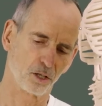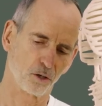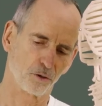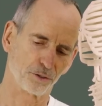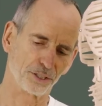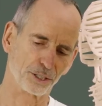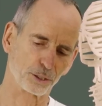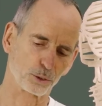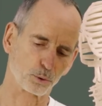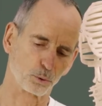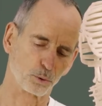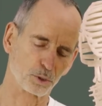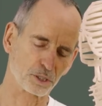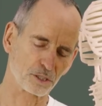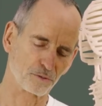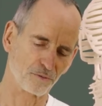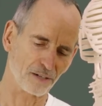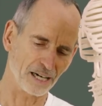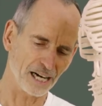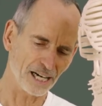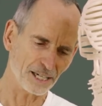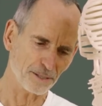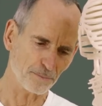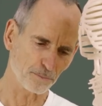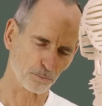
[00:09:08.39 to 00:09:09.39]
The large
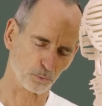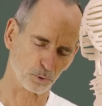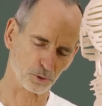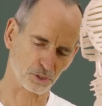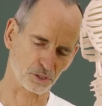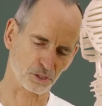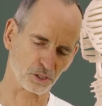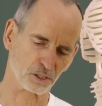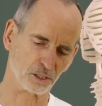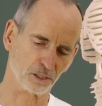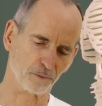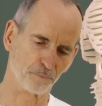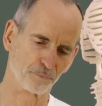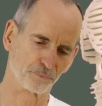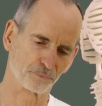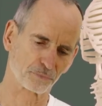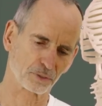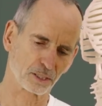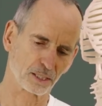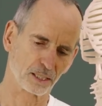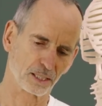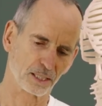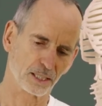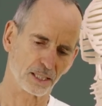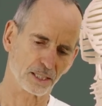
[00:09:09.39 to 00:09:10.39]
calf muscle,
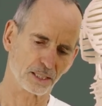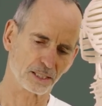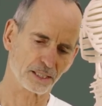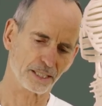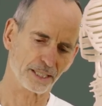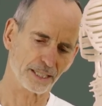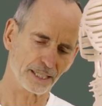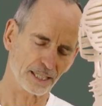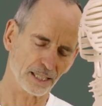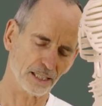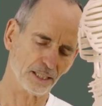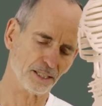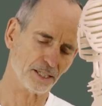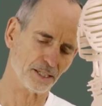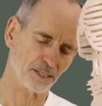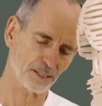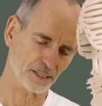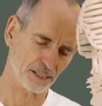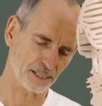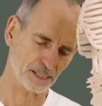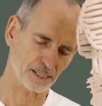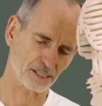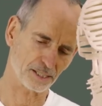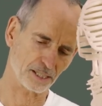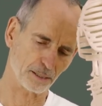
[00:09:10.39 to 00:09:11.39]
interestingly enough, remains
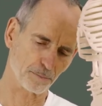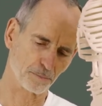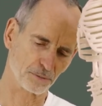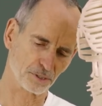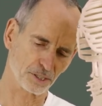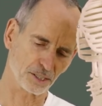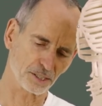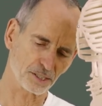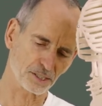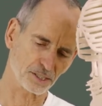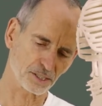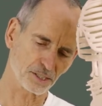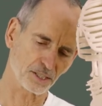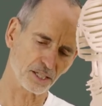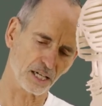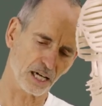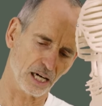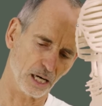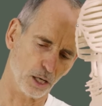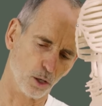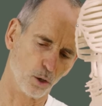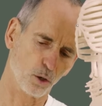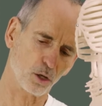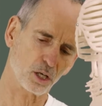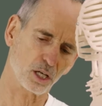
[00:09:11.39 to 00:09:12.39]
shortened when
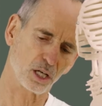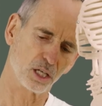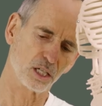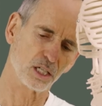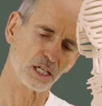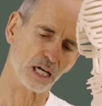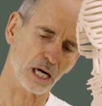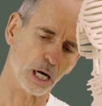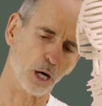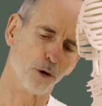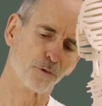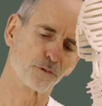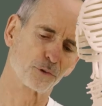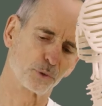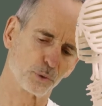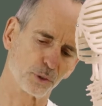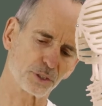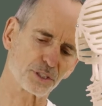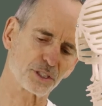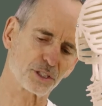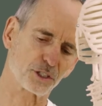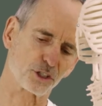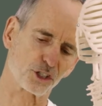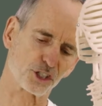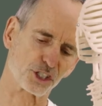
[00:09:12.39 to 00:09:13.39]
seated, although it's
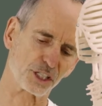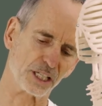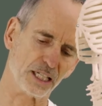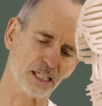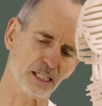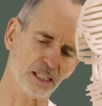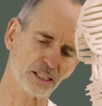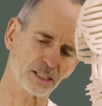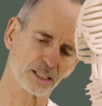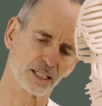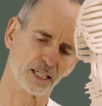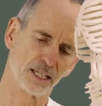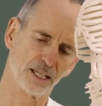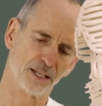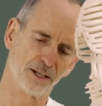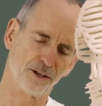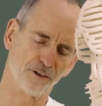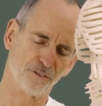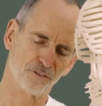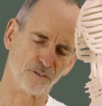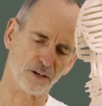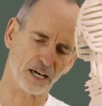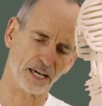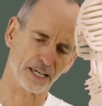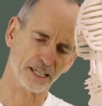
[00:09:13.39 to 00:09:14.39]
naturally longer here
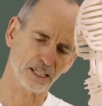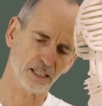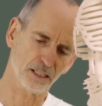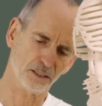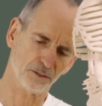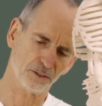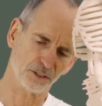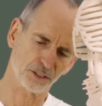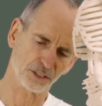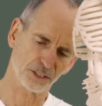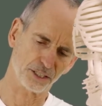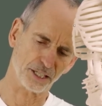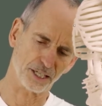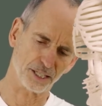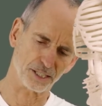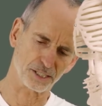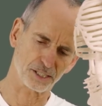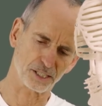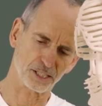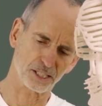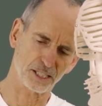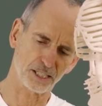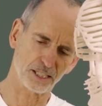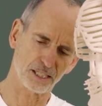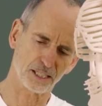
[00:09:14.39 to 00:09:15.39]
if you closely
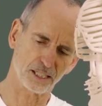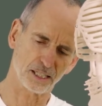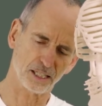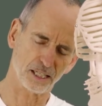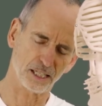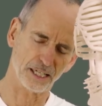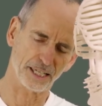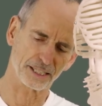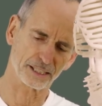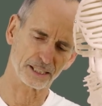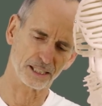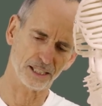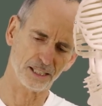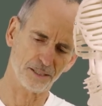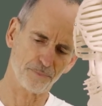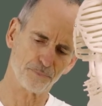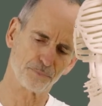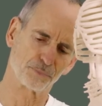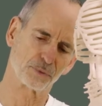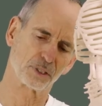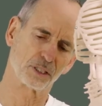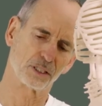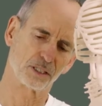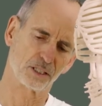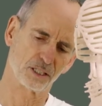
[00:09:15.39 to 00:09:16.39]
focus.
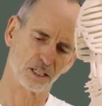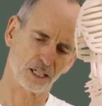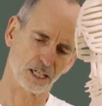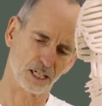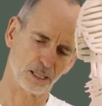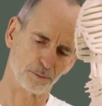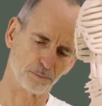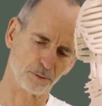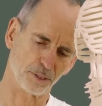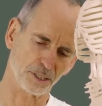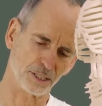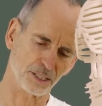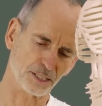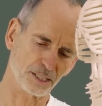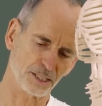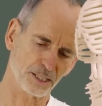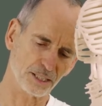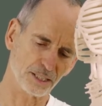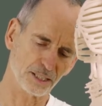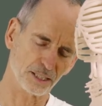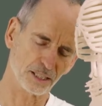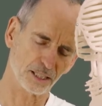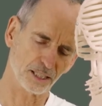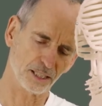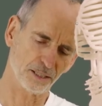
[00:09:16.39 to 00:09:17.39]
You'll
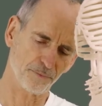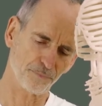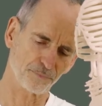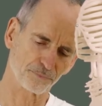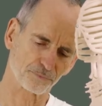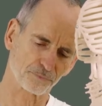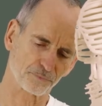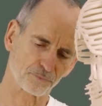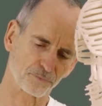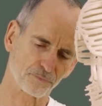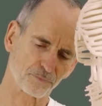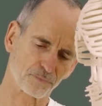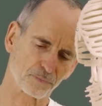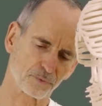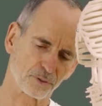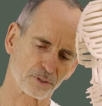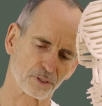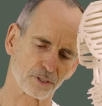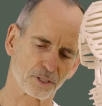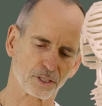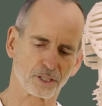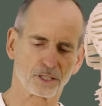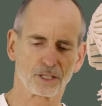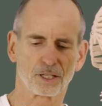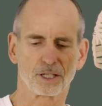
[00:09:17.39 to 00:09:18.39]
notice it's kept in a
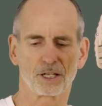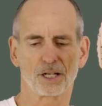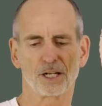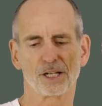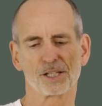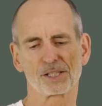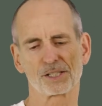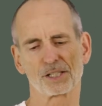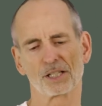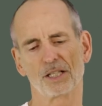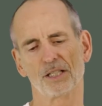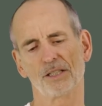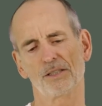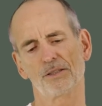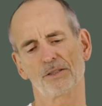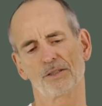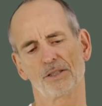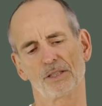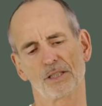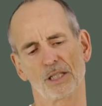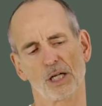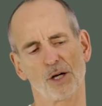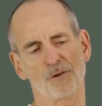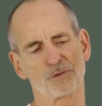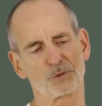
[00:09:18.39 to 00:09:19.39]
shortened state at this
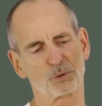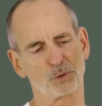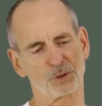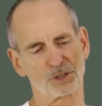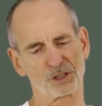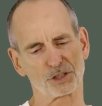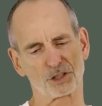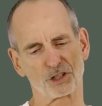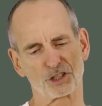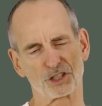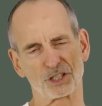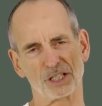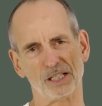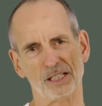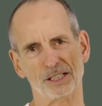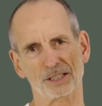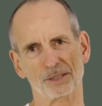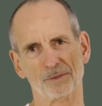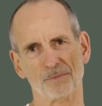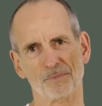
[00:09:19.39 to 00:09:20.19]
spot right here.